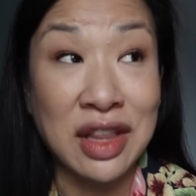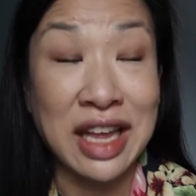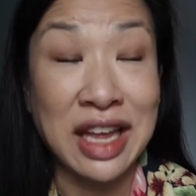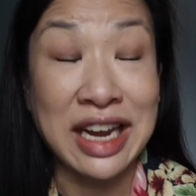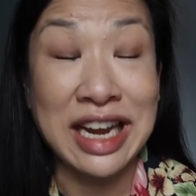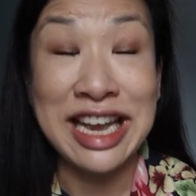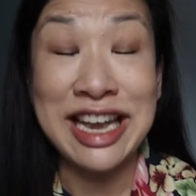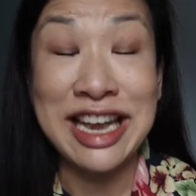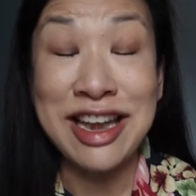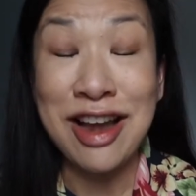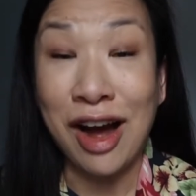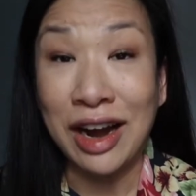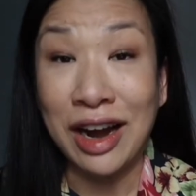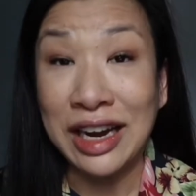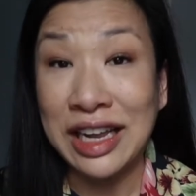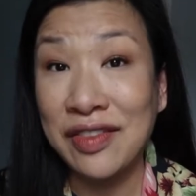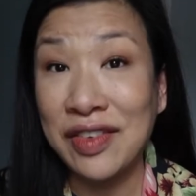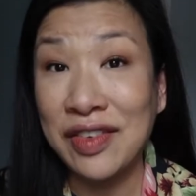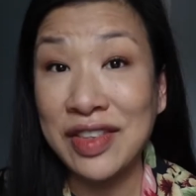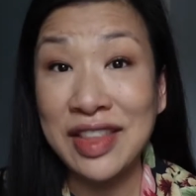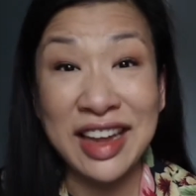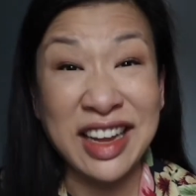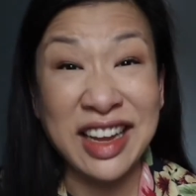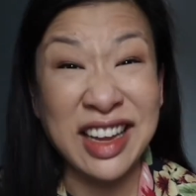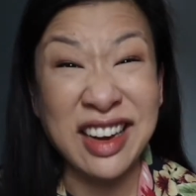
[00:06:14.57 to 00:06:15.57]
like not
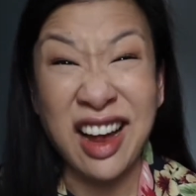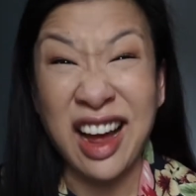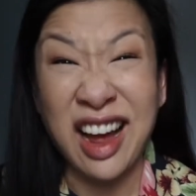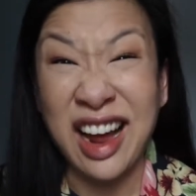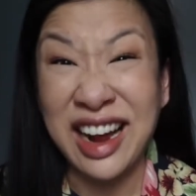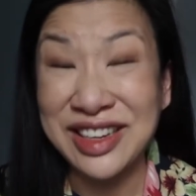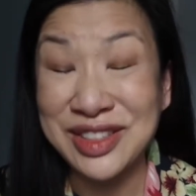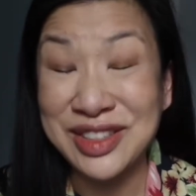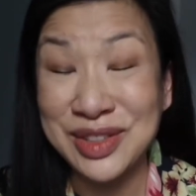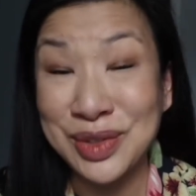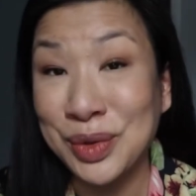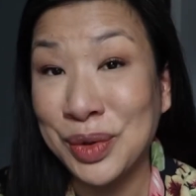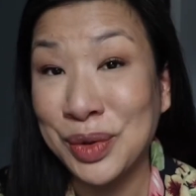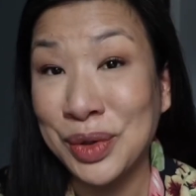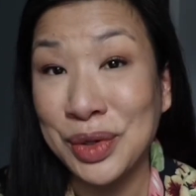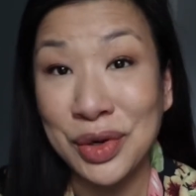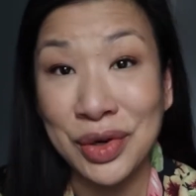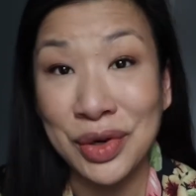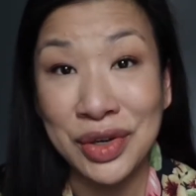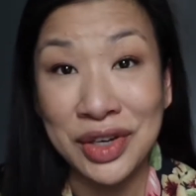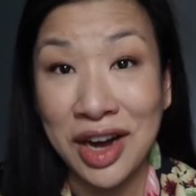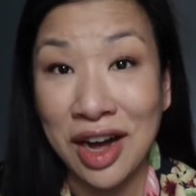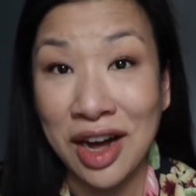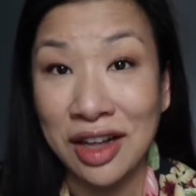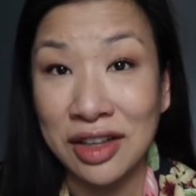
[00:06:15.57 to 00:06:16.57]
even like in high school
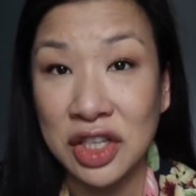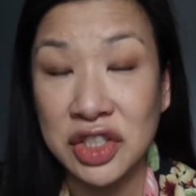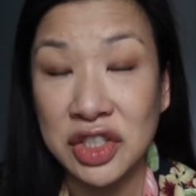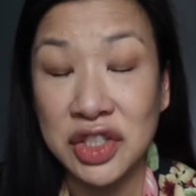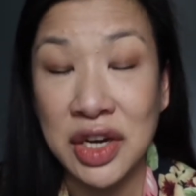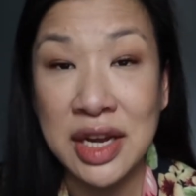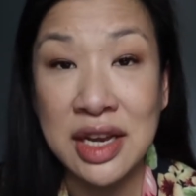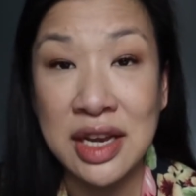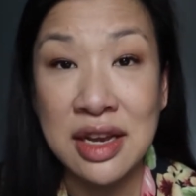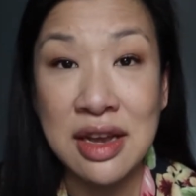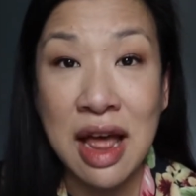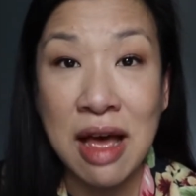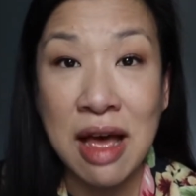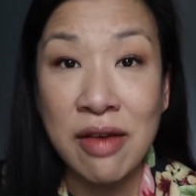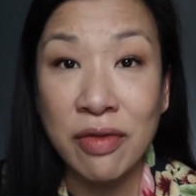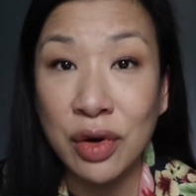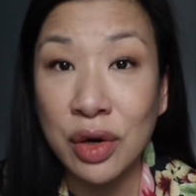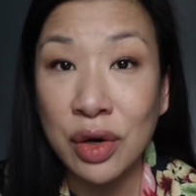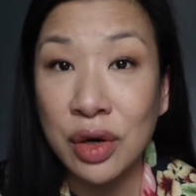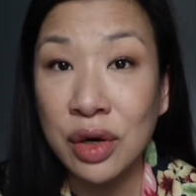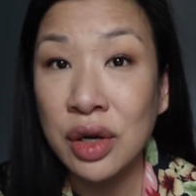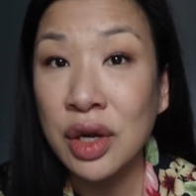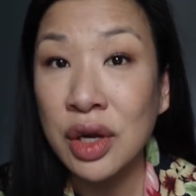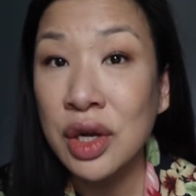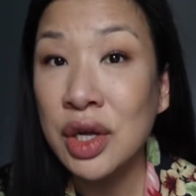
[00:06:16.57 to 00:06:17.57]
or college. I
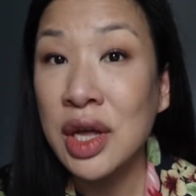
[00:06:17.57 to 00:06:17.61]
never